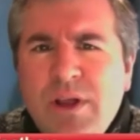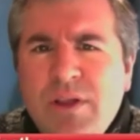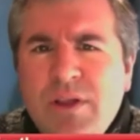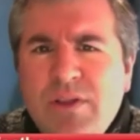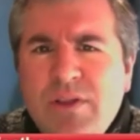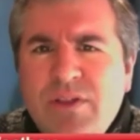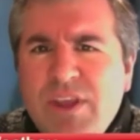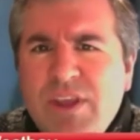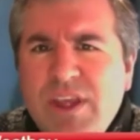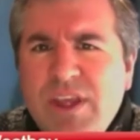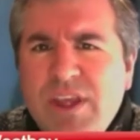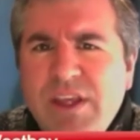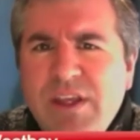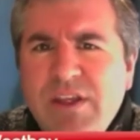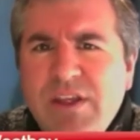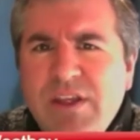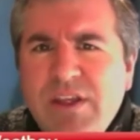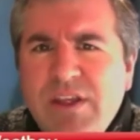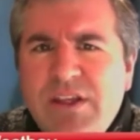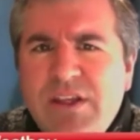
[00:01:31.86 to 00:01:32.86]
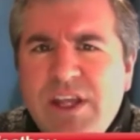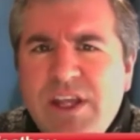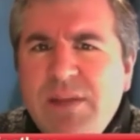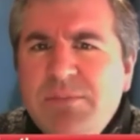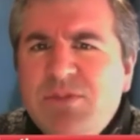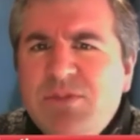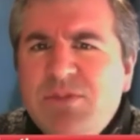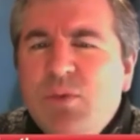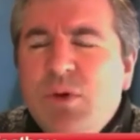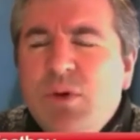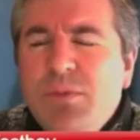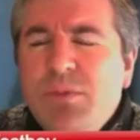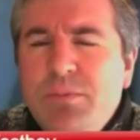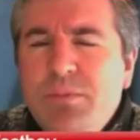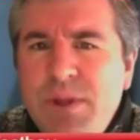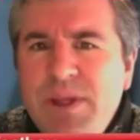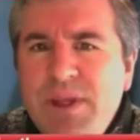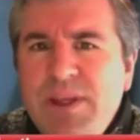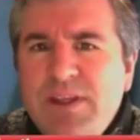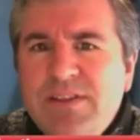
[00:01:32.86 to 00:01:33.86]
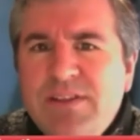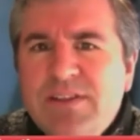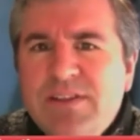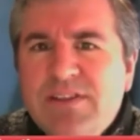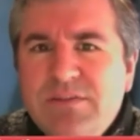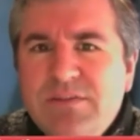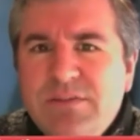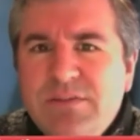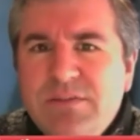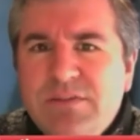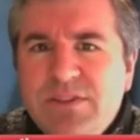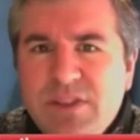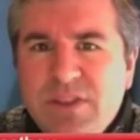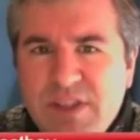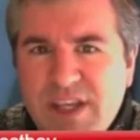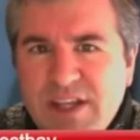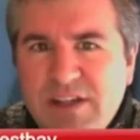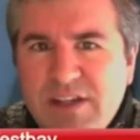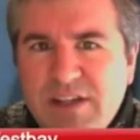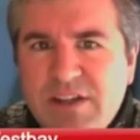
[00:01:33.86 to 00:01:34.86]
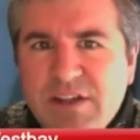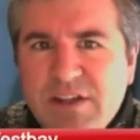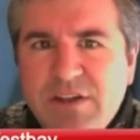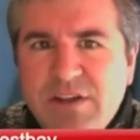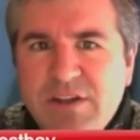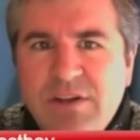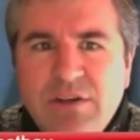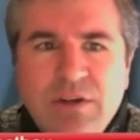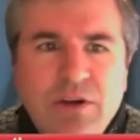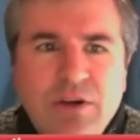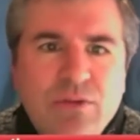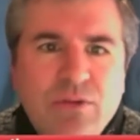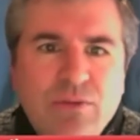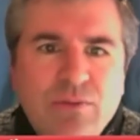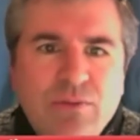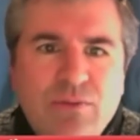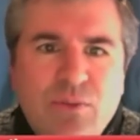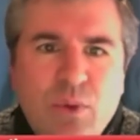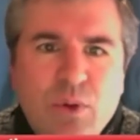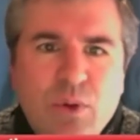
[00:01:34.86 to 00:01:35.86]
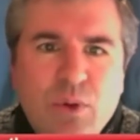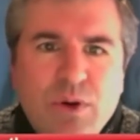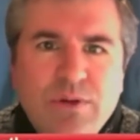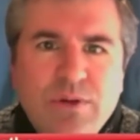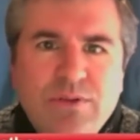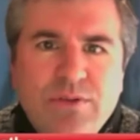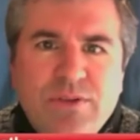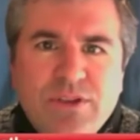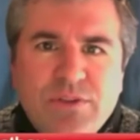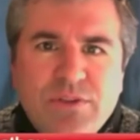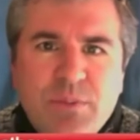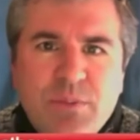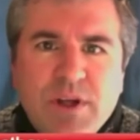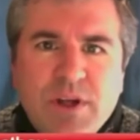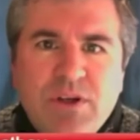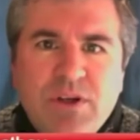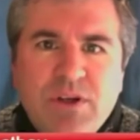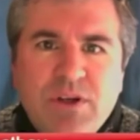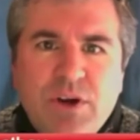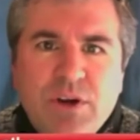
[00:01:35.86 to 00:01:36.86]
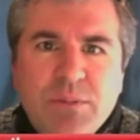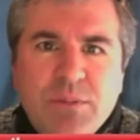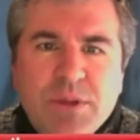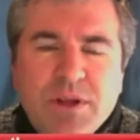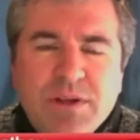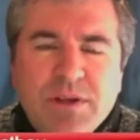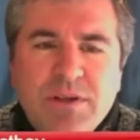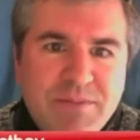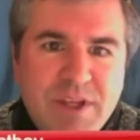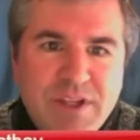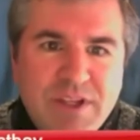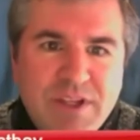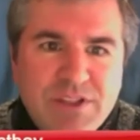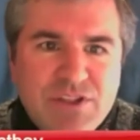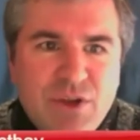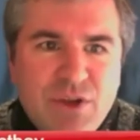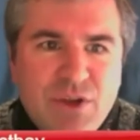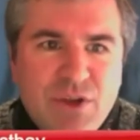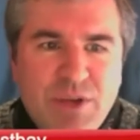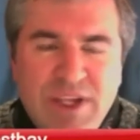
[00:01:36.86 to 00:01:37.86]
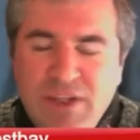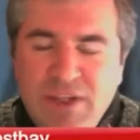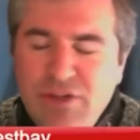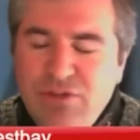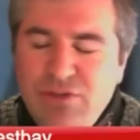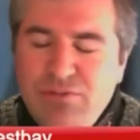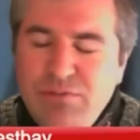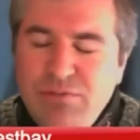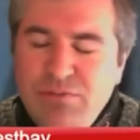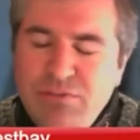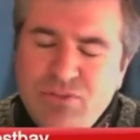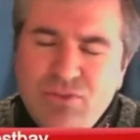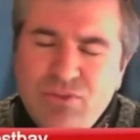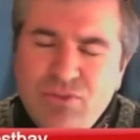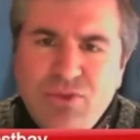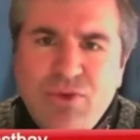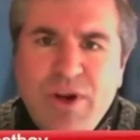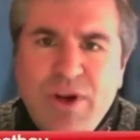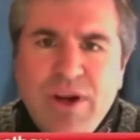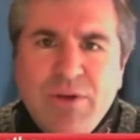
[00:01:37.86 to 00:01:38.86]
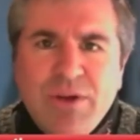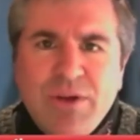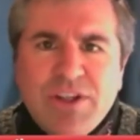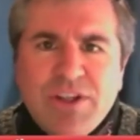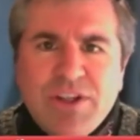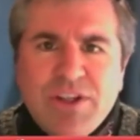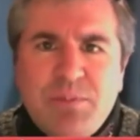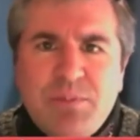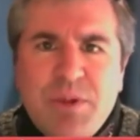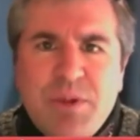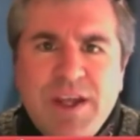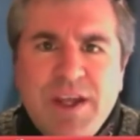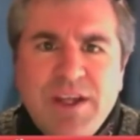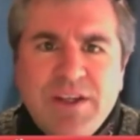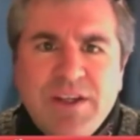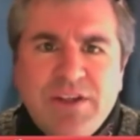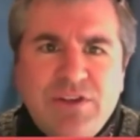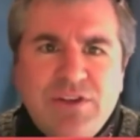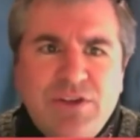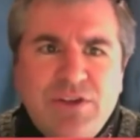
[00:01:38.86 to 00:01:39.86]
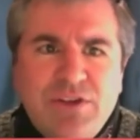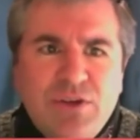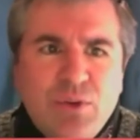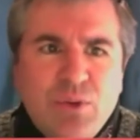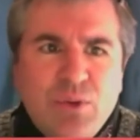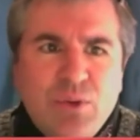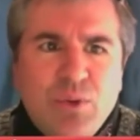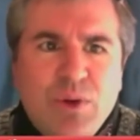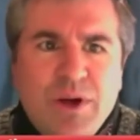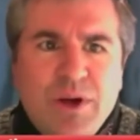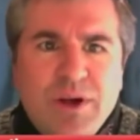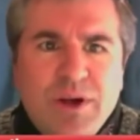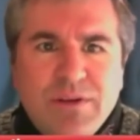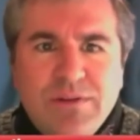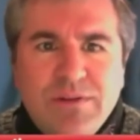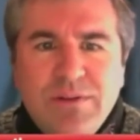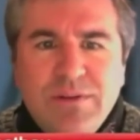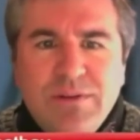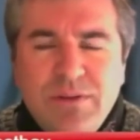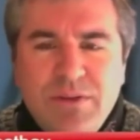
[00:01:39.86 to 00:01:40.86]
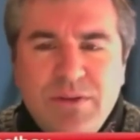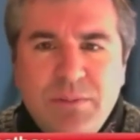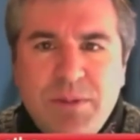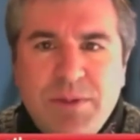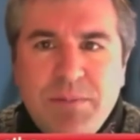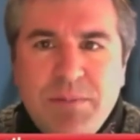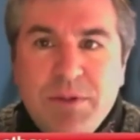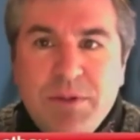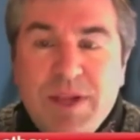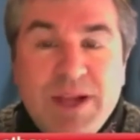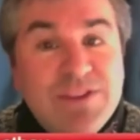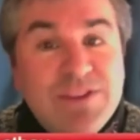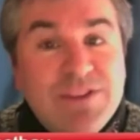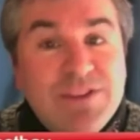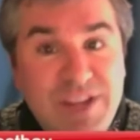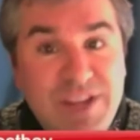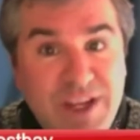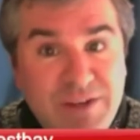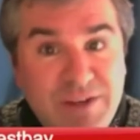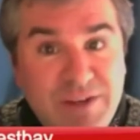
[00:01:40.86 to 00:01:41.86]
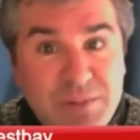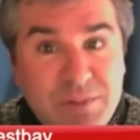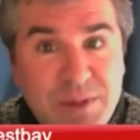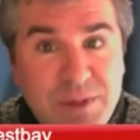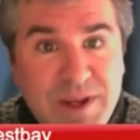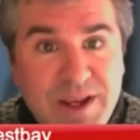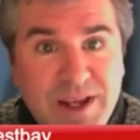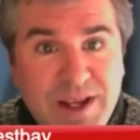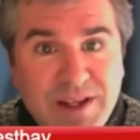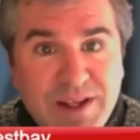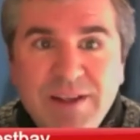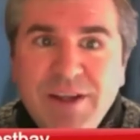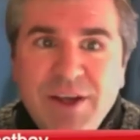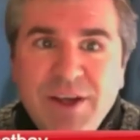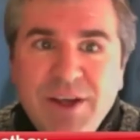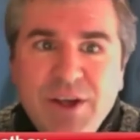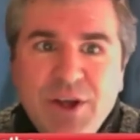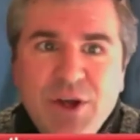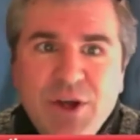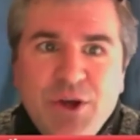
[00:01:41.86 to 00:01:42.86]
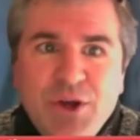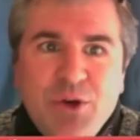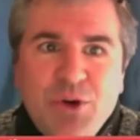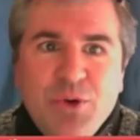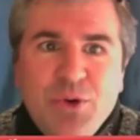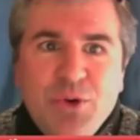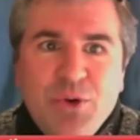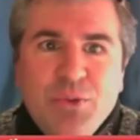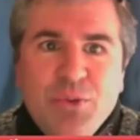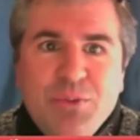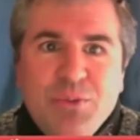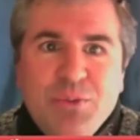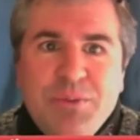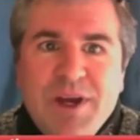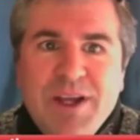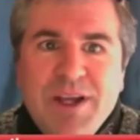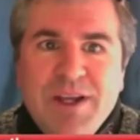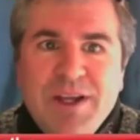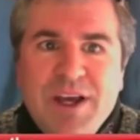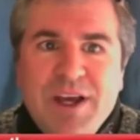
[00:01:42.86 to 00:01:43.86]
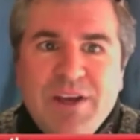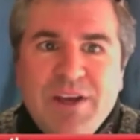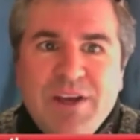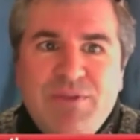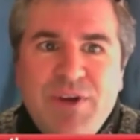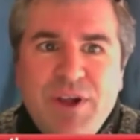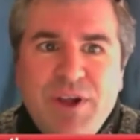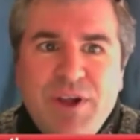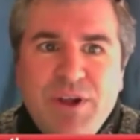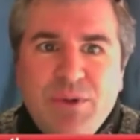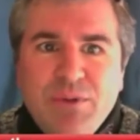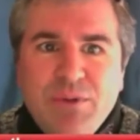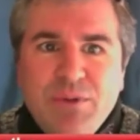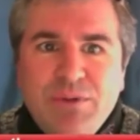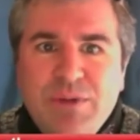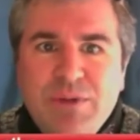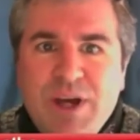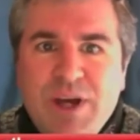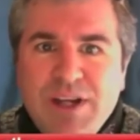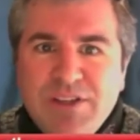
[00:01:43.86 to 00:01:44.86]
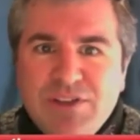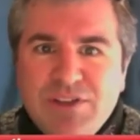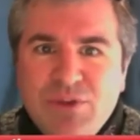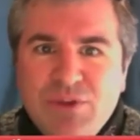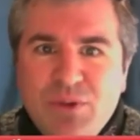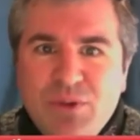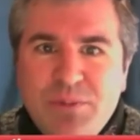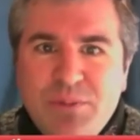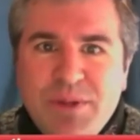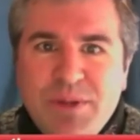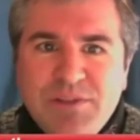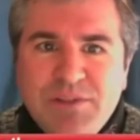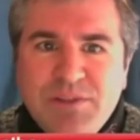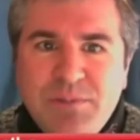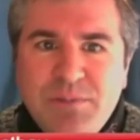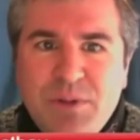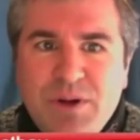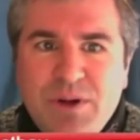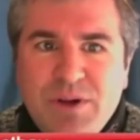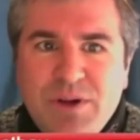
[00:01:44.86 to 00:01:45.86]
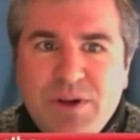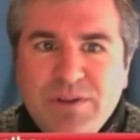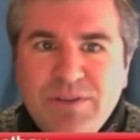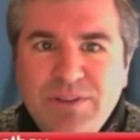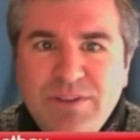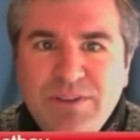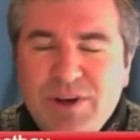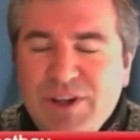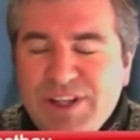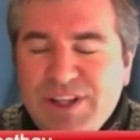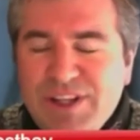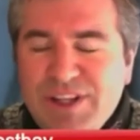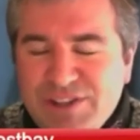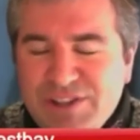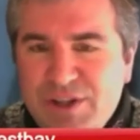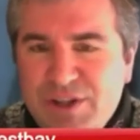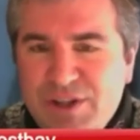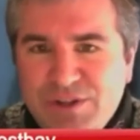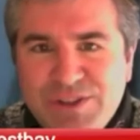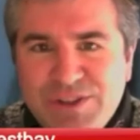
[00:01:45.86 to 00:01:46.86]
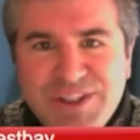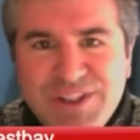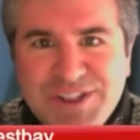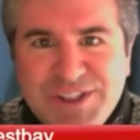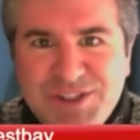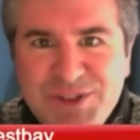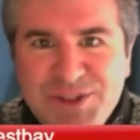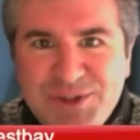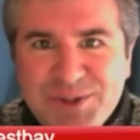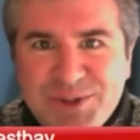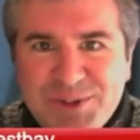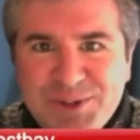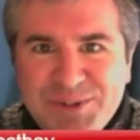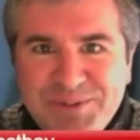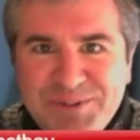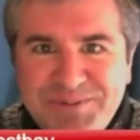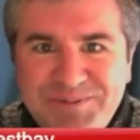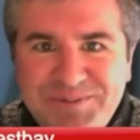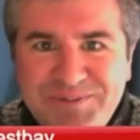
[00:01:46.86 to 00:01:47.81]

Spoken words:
the teams will be selected for the spring tournament. So can you try to explain it to the people outside of Japan who might not follow high school baseball nearly as closely as you do?